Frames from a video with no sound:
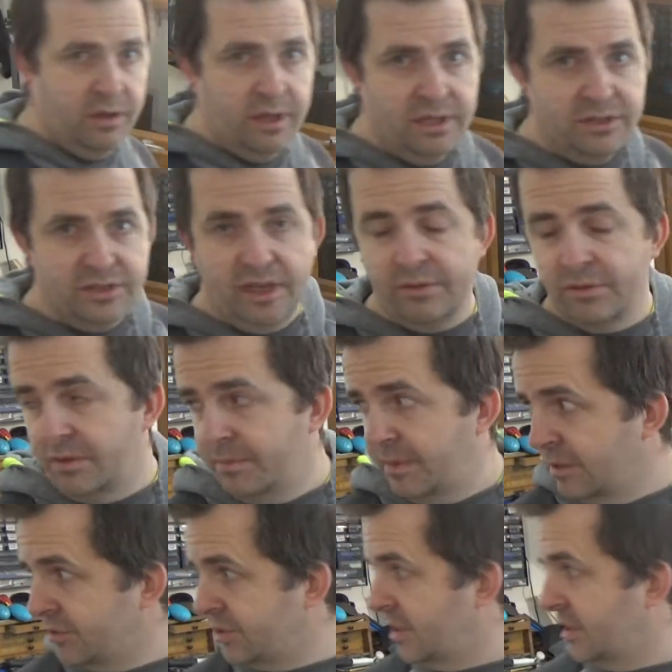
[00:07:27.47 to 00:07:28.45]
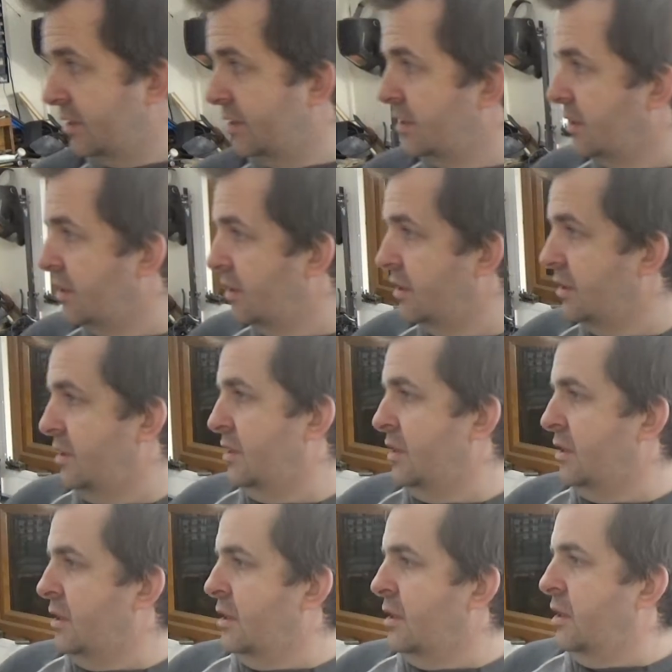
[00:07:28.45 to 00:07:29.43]
So I'm going to mount it
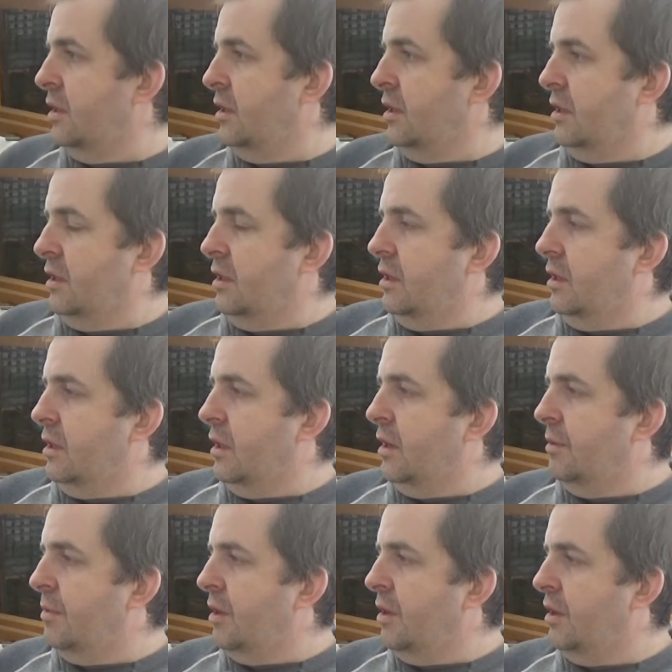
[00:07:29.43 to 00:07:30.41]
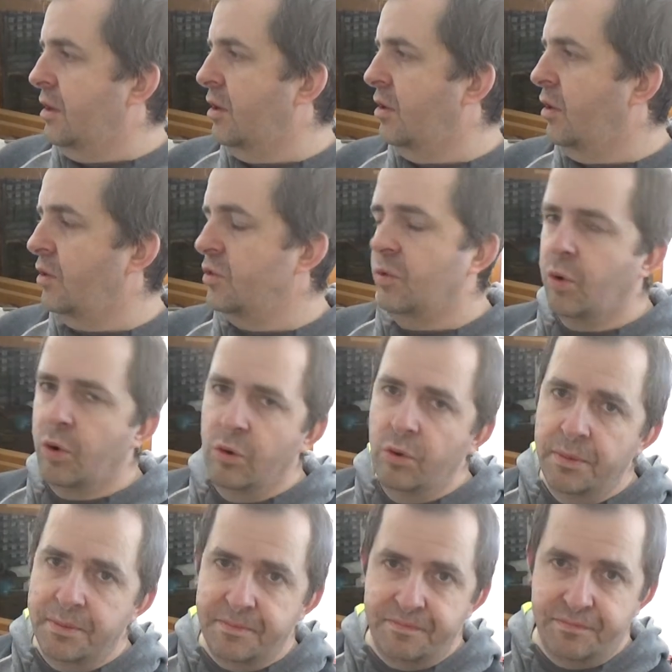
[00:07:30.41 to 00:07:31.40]
on the wall,
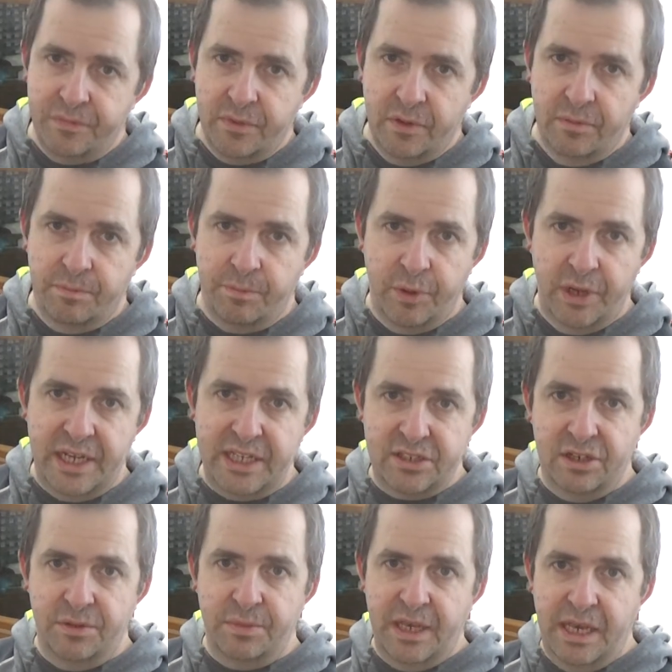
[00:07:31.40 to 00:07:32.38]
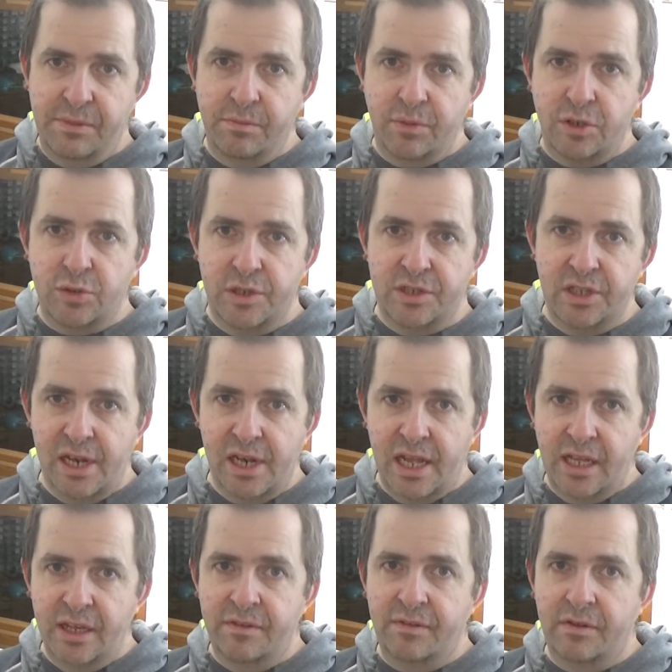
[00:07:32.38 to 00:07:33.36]
but it's going to be in between the
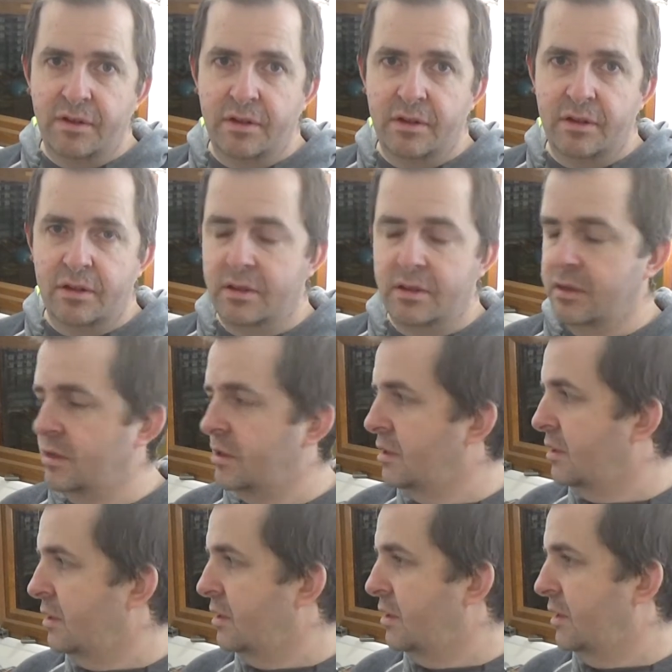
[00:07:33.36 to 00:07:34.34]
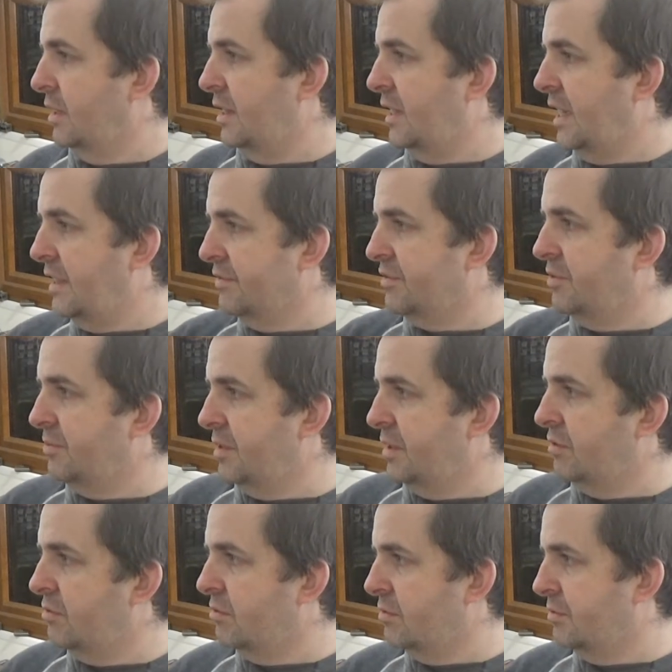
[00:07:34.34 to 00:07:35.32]
lathe and the
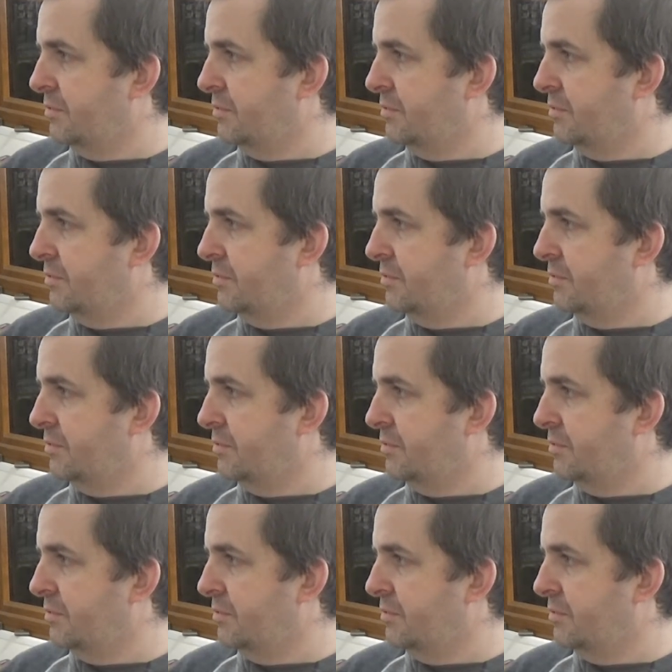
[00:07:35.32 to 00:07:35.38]
mill,